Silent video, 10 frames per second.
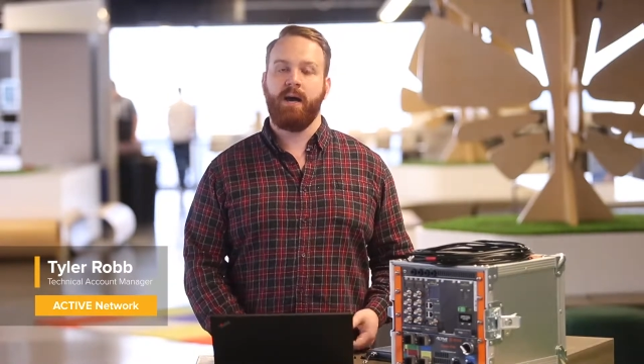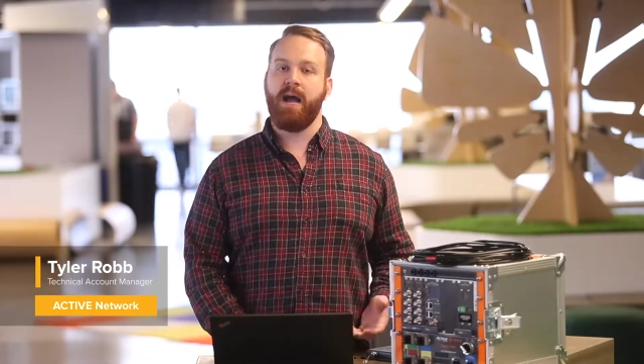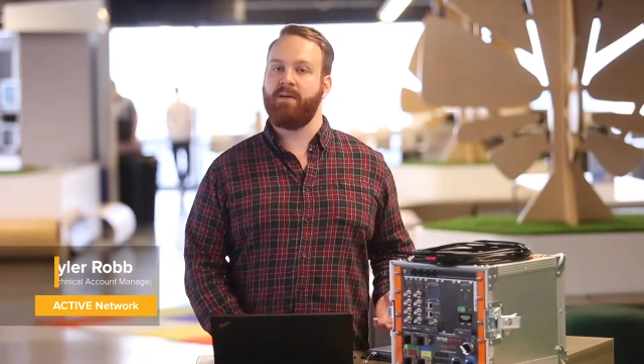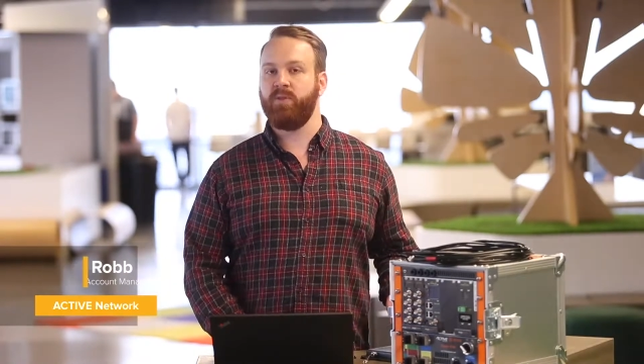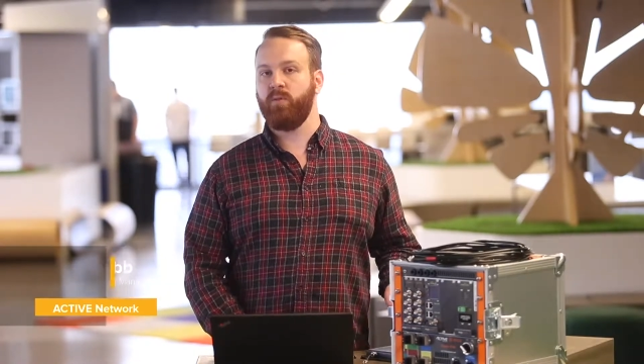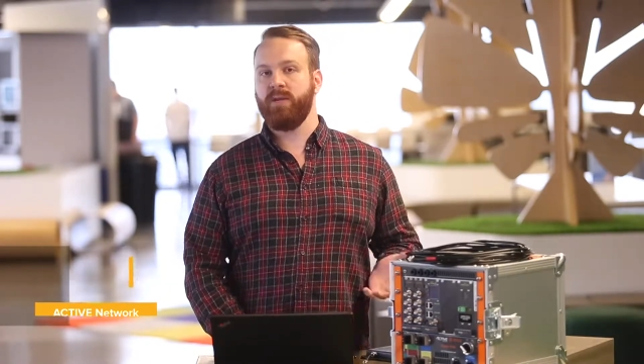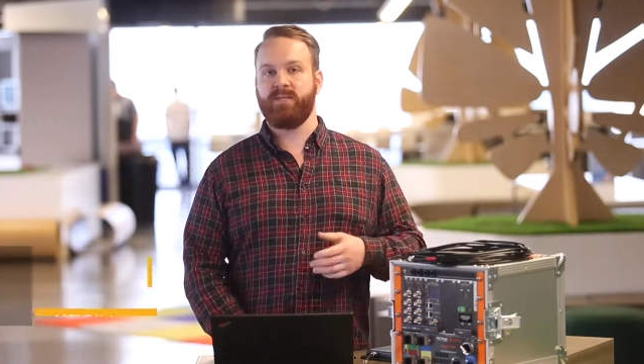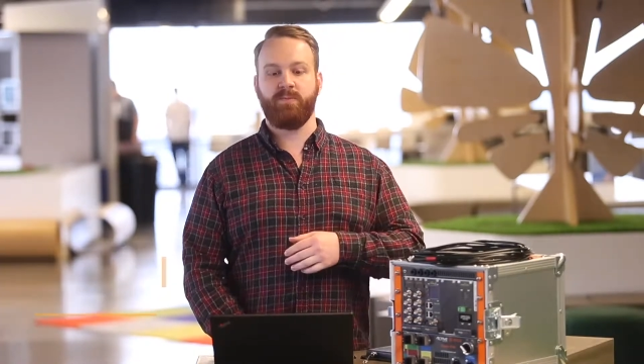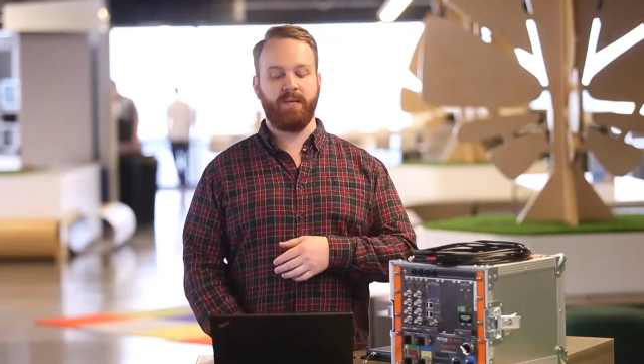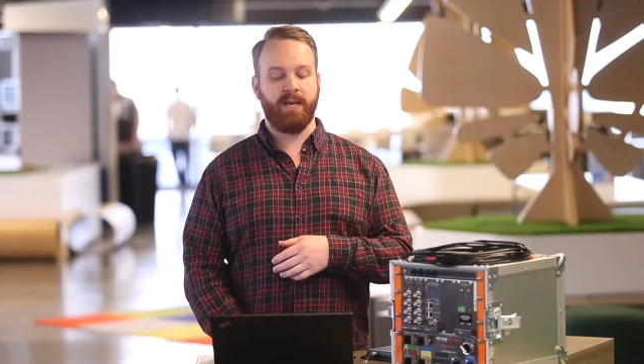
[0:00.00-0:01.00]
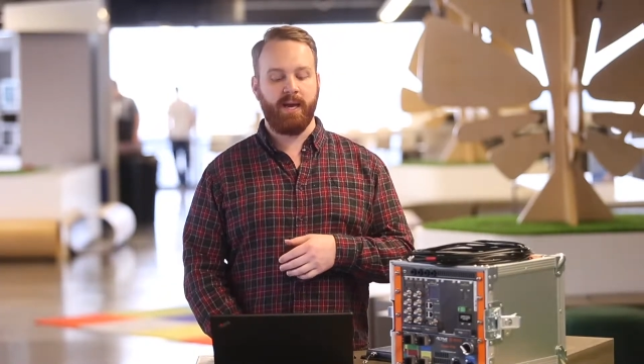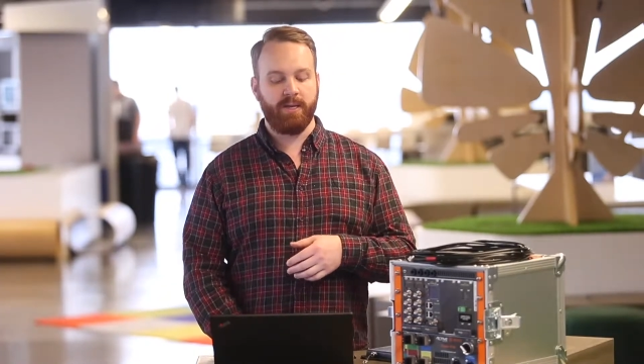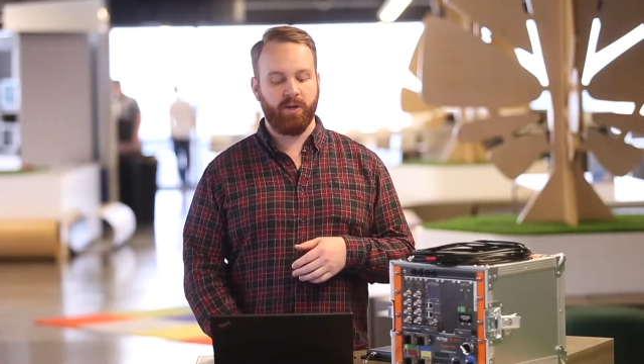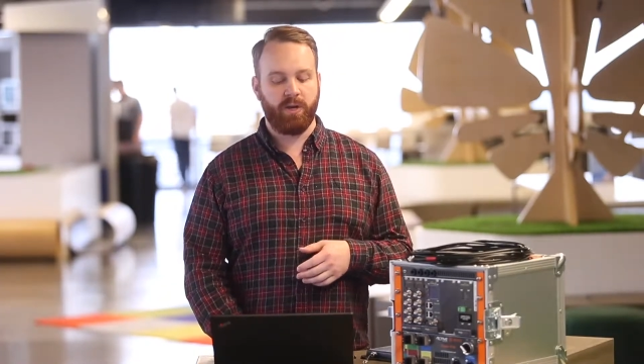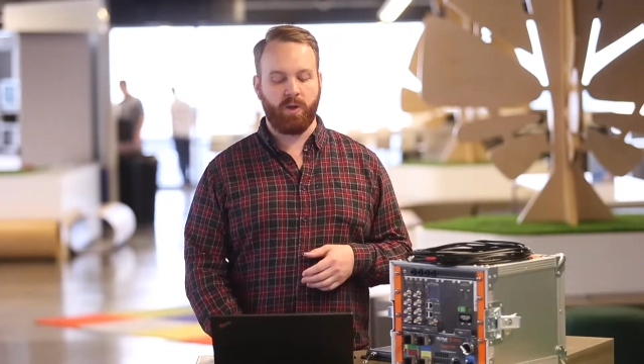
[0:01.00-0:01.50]
After the race has
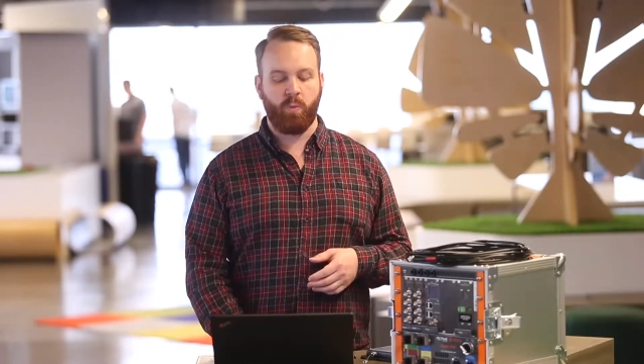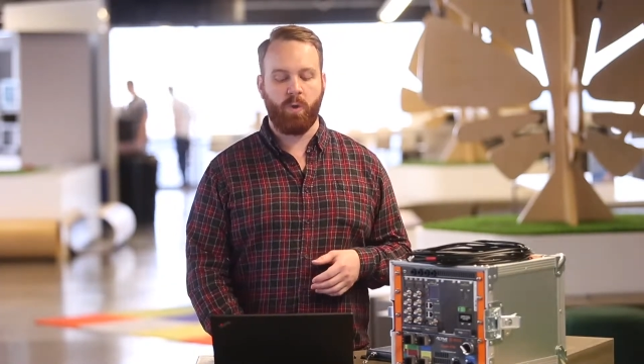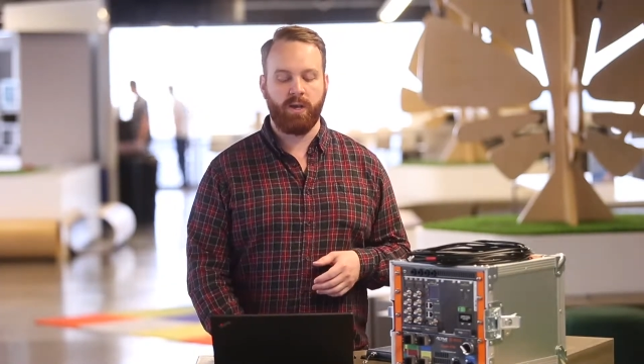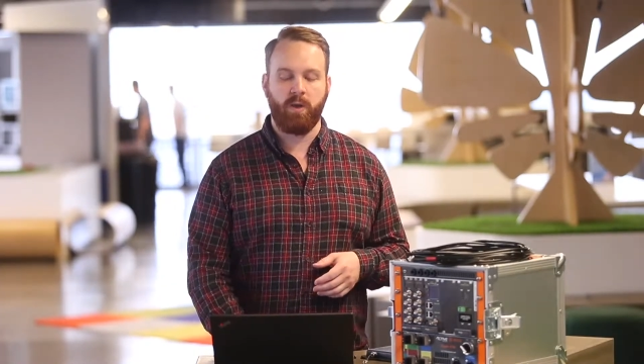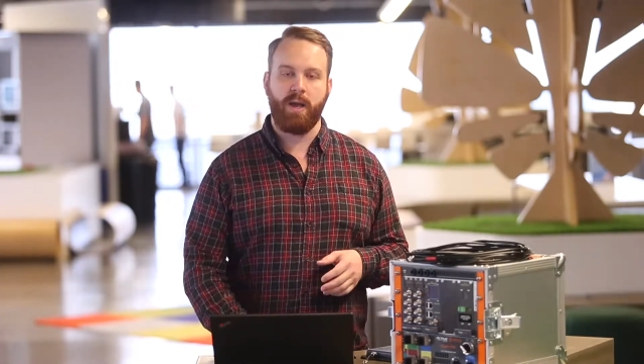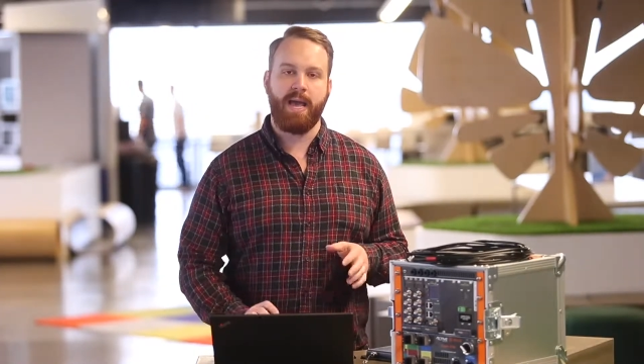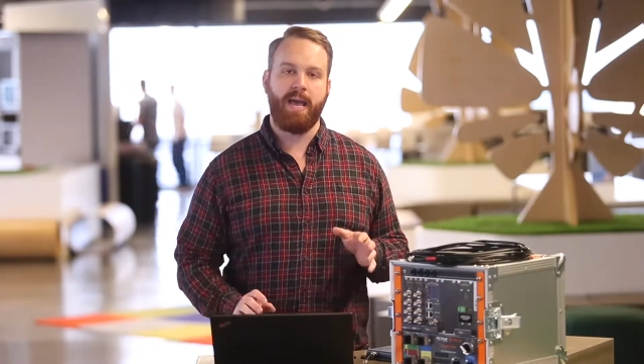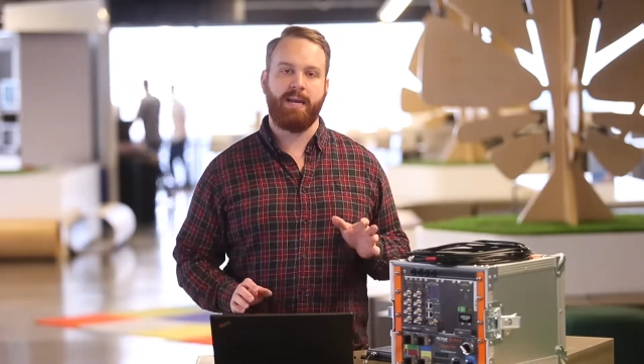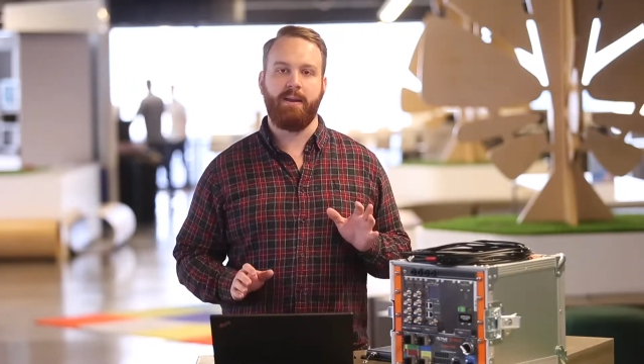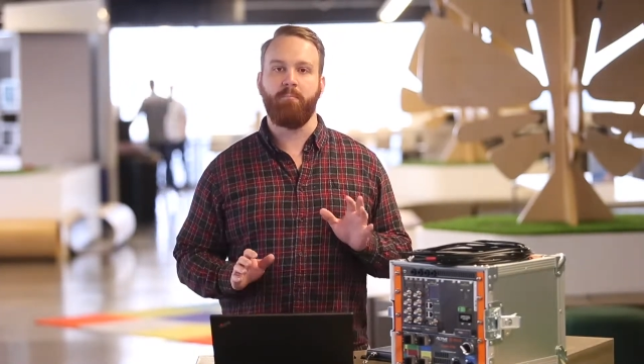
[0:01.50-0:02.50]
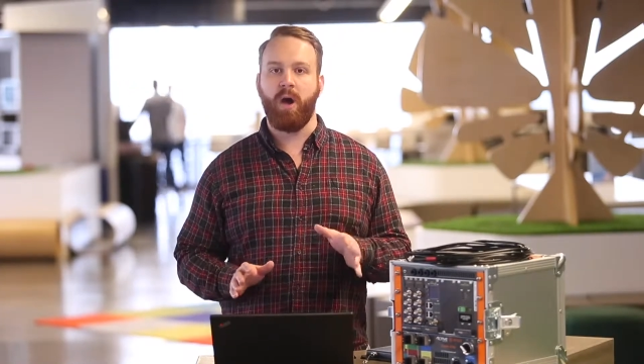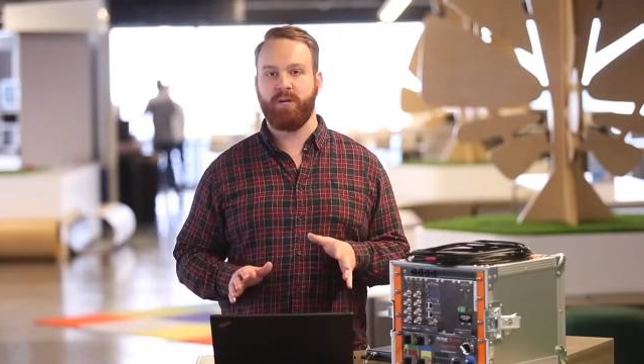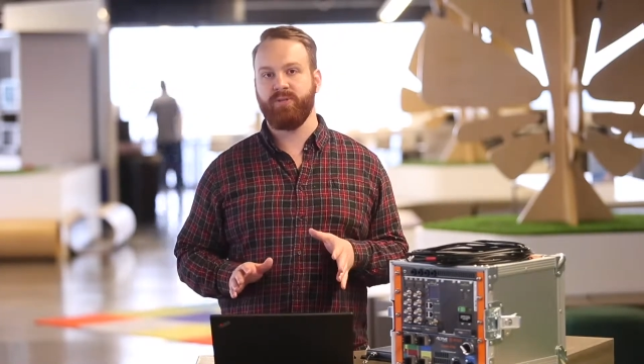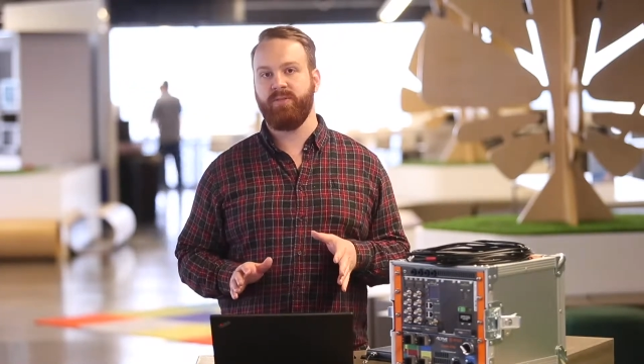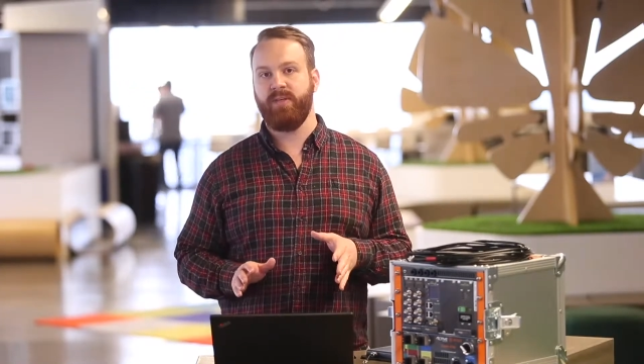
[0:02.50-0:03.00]
begun, you're going to want to go ahead and
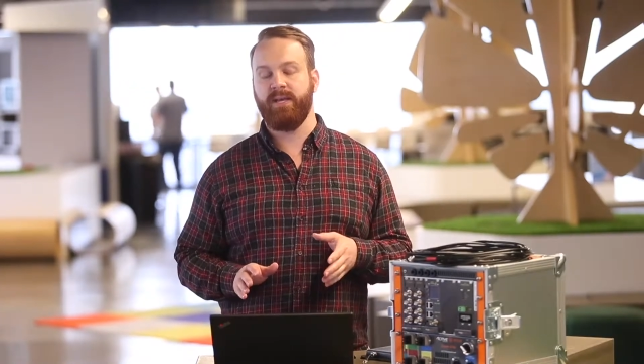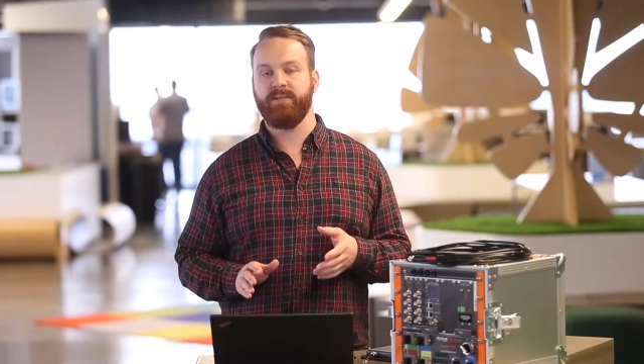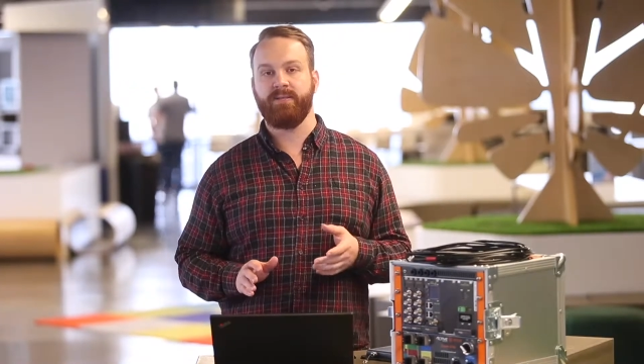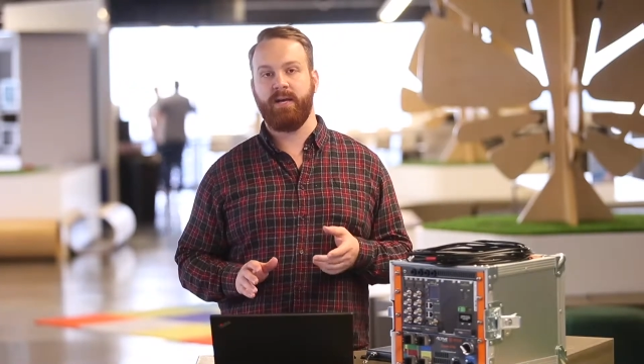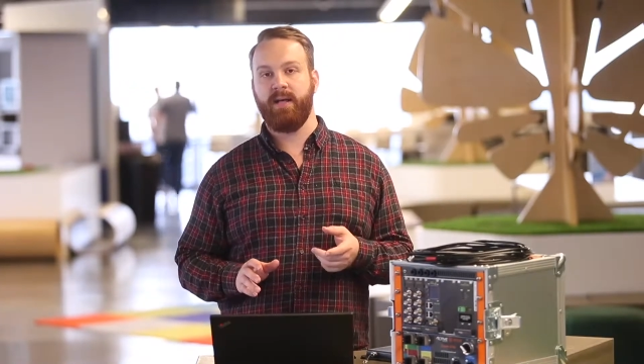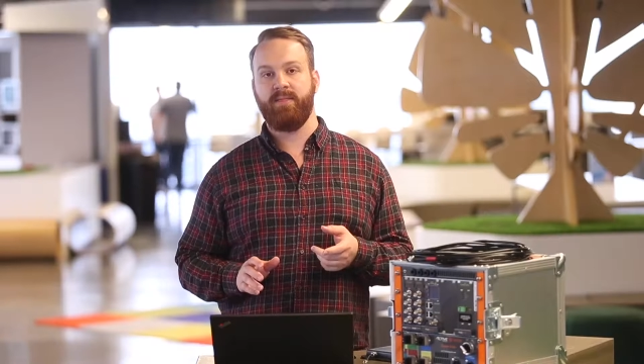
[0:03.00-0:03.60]
monitor things.